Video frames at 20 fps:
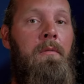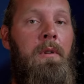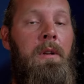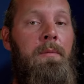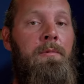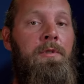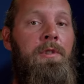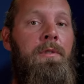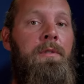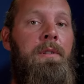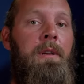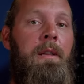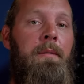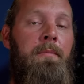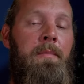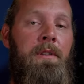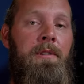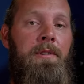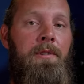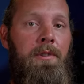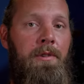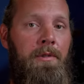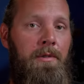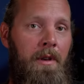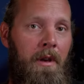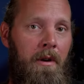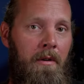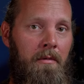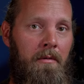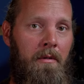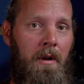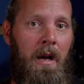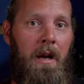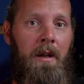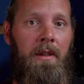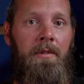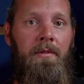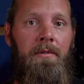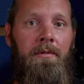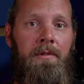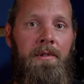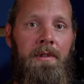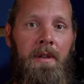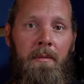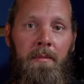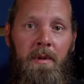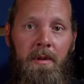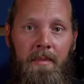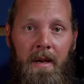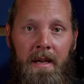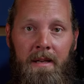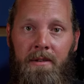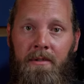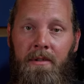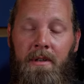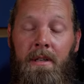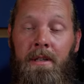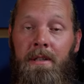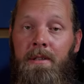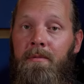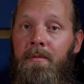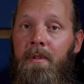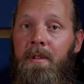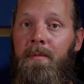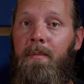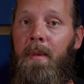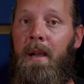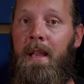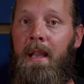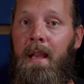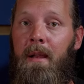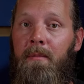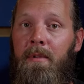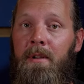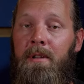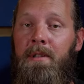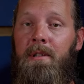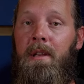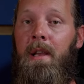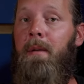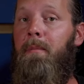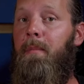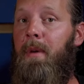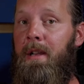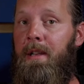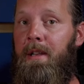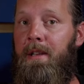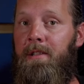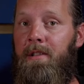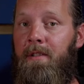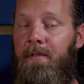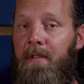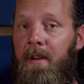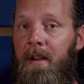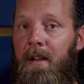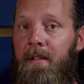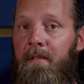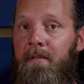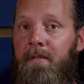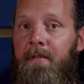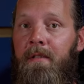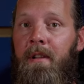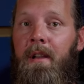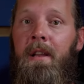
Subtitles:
When I'm shooting in my studio, I use dummy batteries with my cameras and my Ninja 5,